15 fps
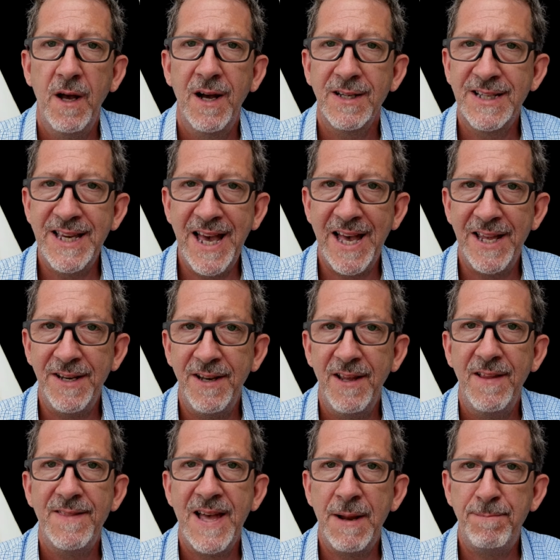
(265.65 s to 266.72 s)
Again,
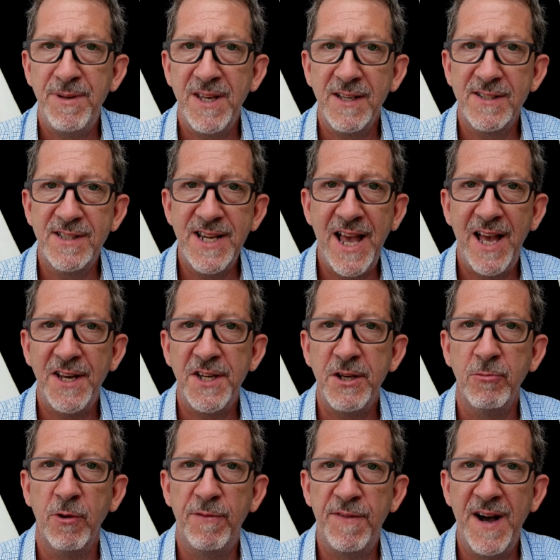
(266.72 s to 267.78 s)
that being said, you
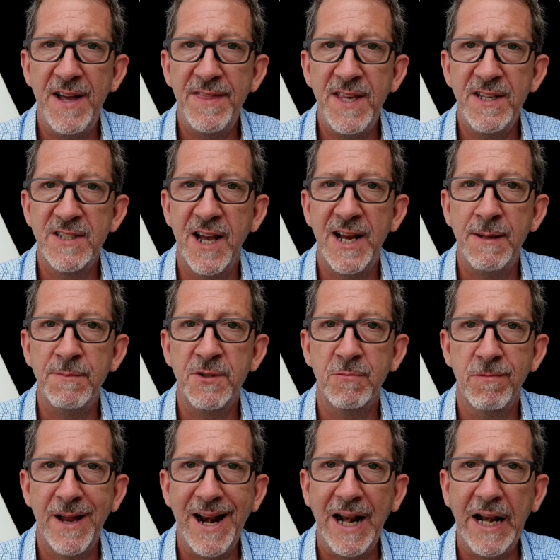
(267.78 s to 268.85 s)
will find these items
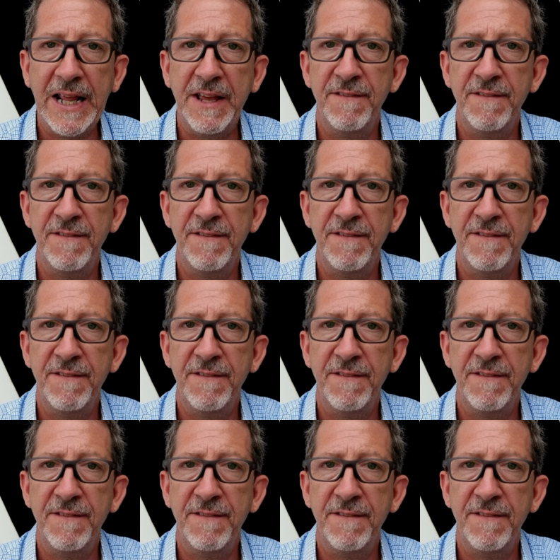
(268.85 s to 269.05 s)
readily